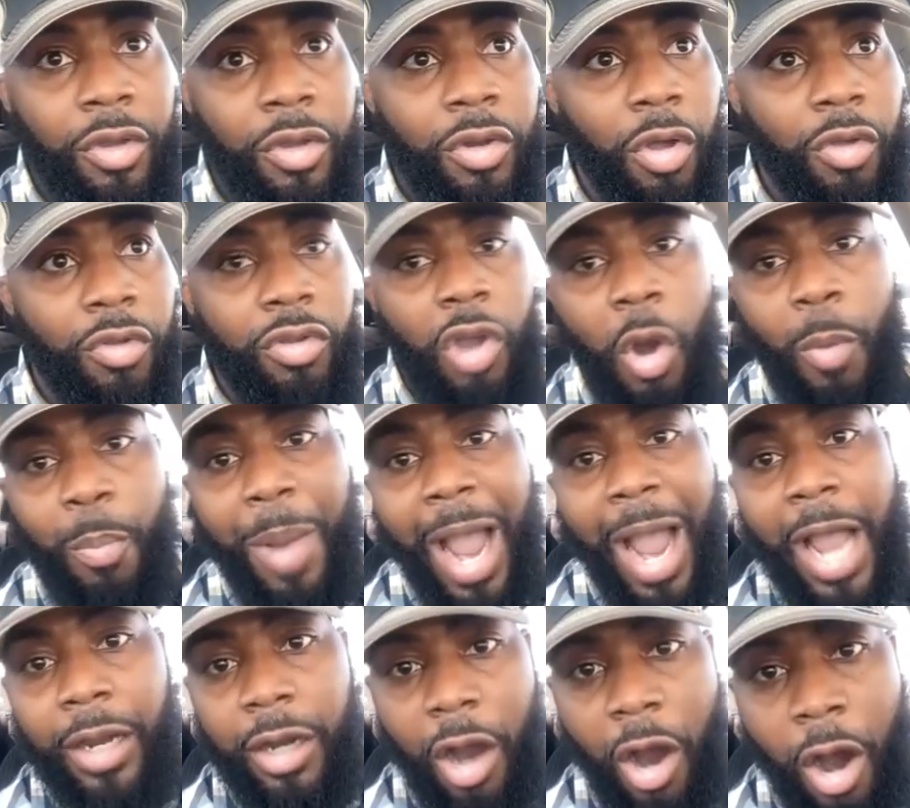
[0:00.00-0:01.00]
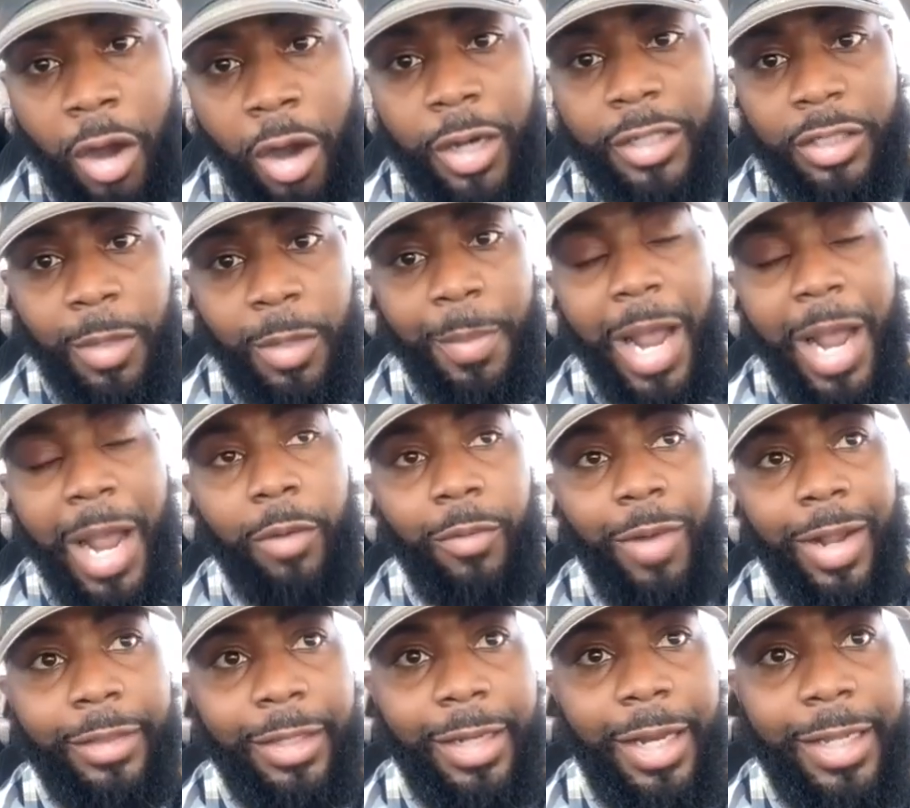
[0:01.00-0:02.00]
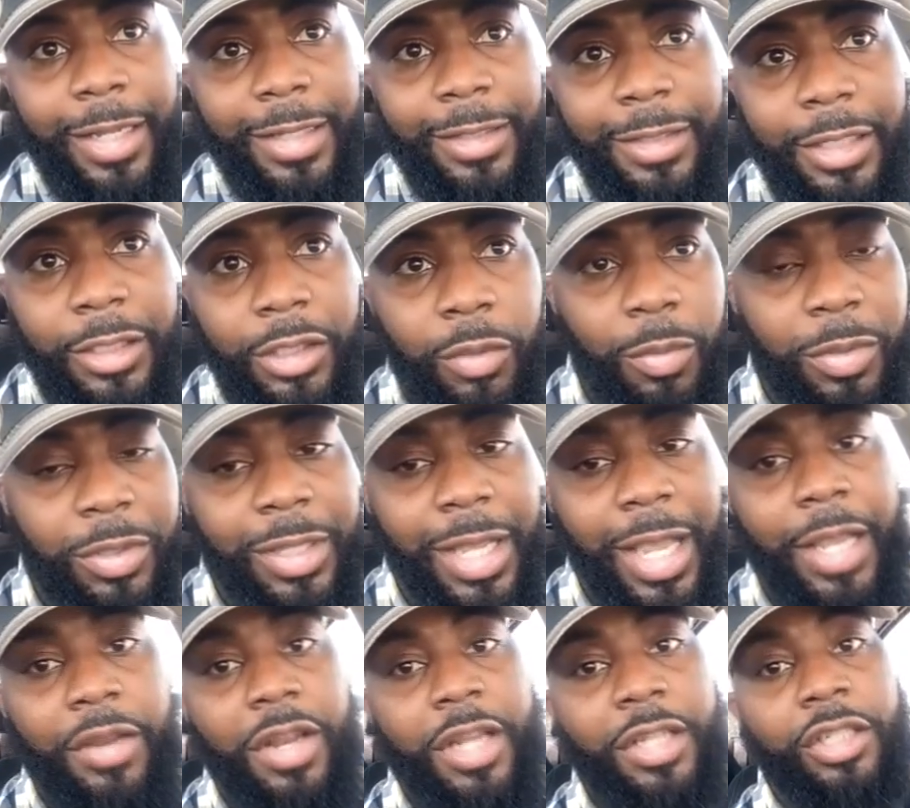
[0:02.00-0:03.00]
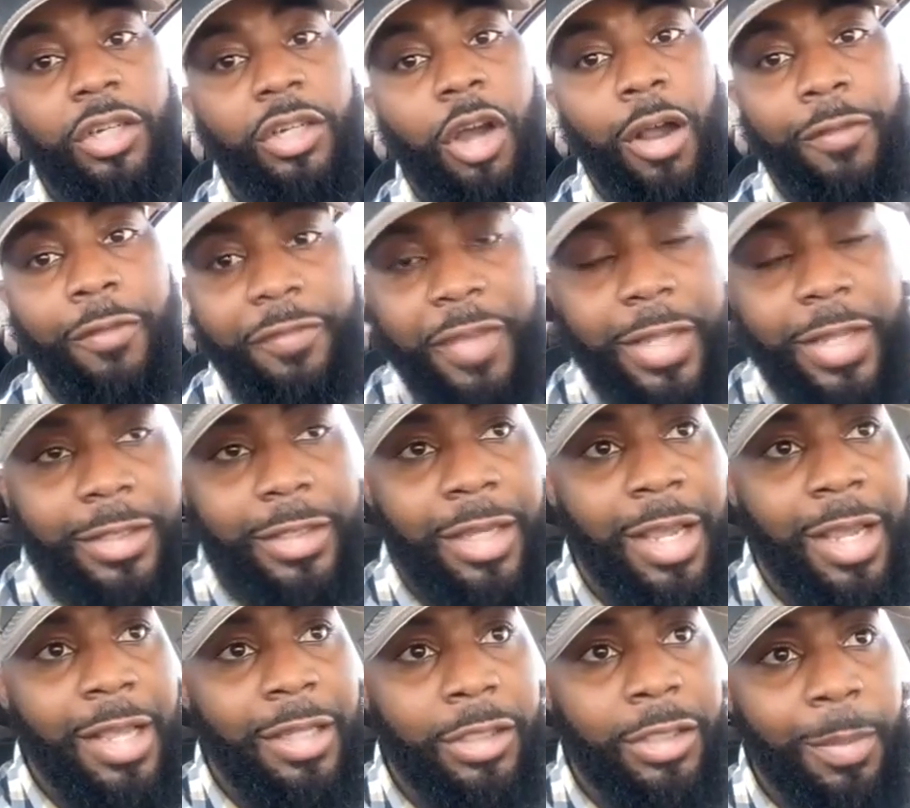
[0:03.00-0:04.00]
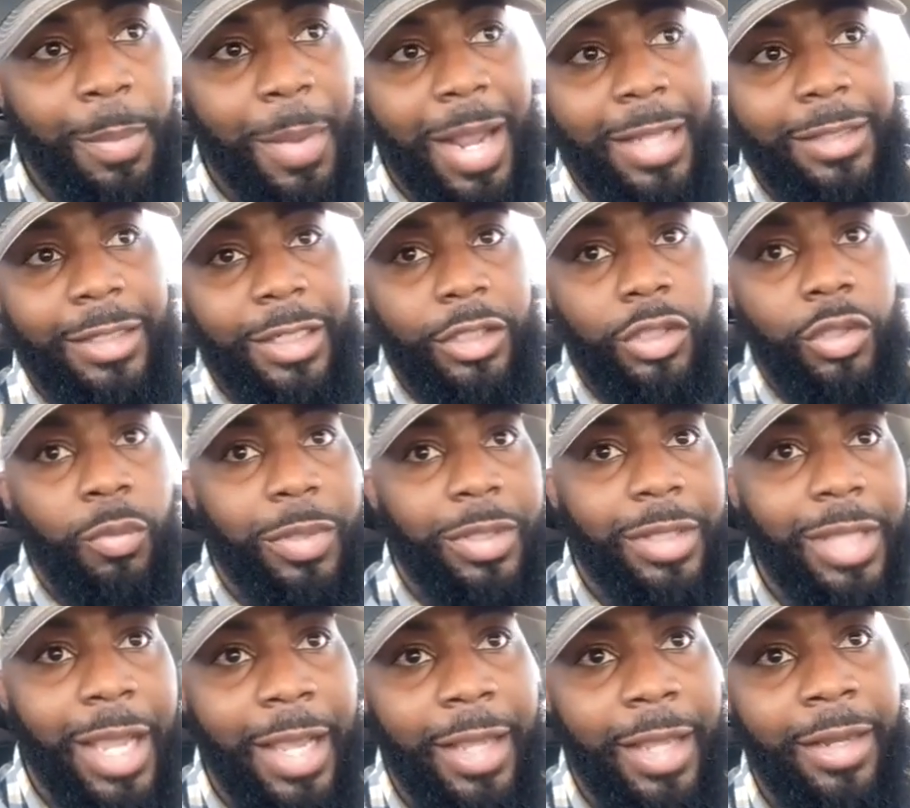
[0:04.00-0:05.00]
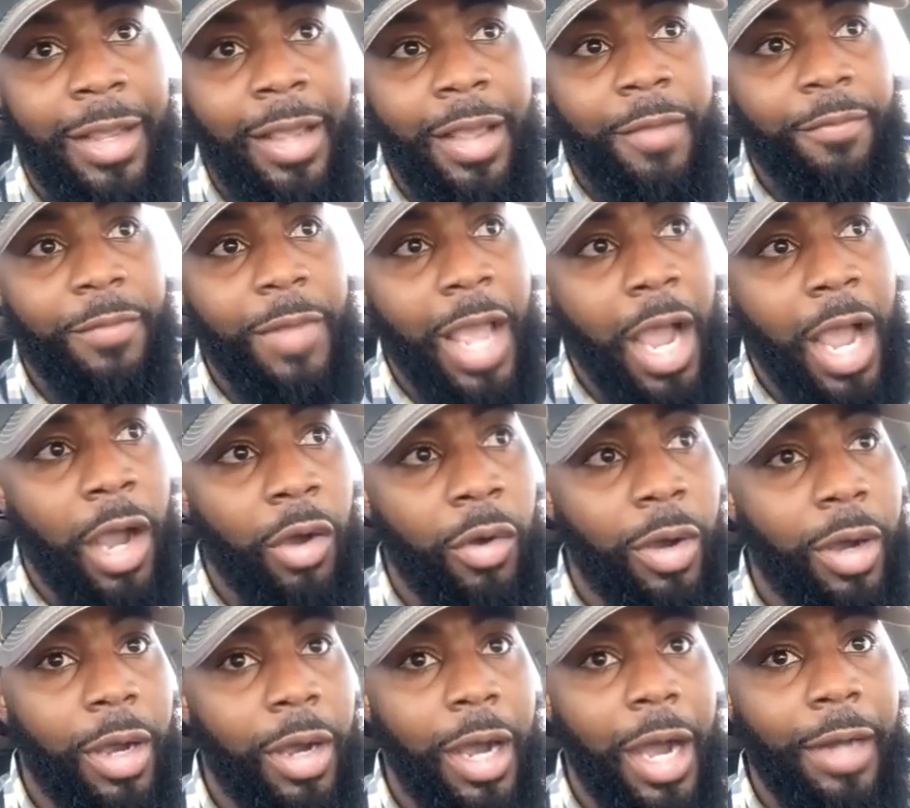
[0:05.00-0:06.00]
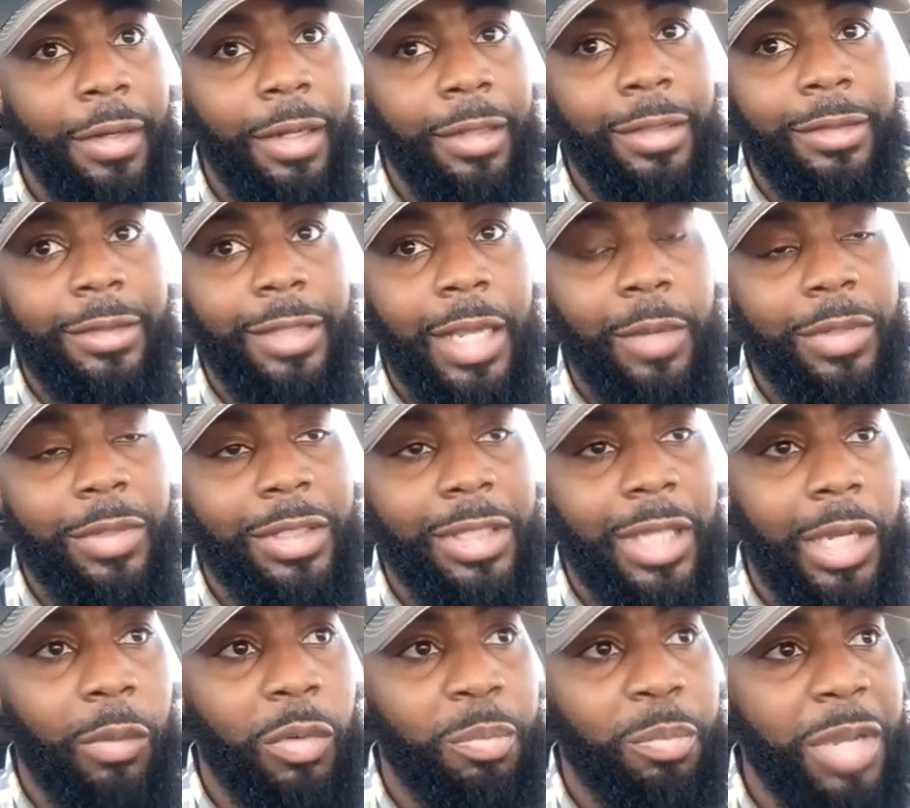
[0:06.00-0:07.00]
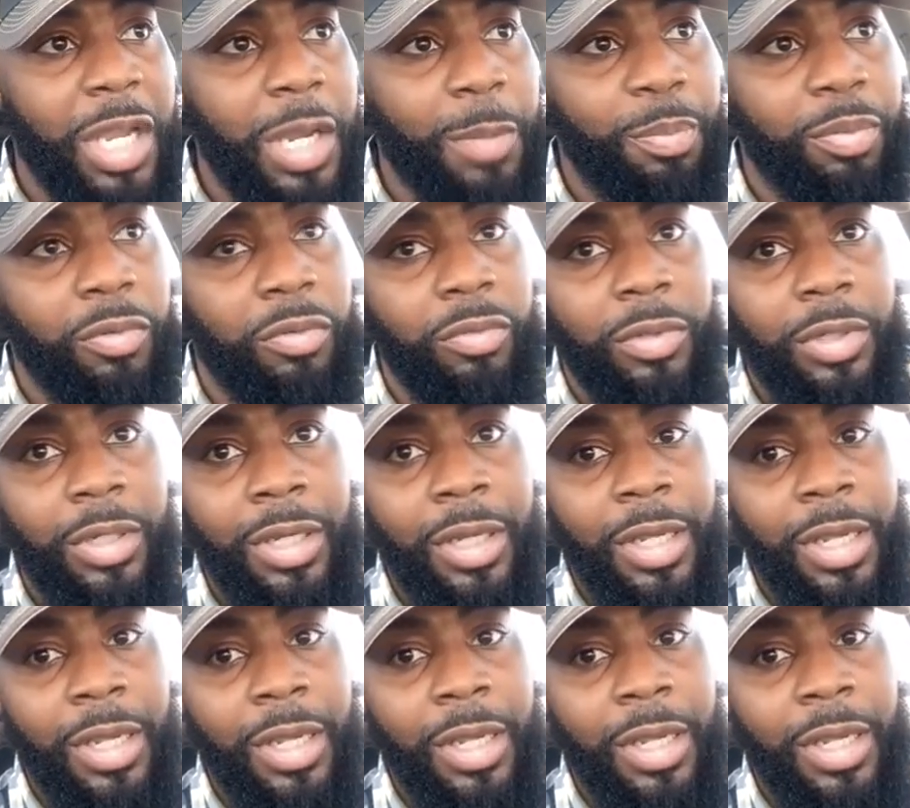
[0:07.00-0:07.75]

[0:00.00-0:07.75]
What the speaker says: You know, you go buy a car and somebody right there that can assist you with that. You need your car fixed. Somebody assists you with that. Now, another thing with dealing with people,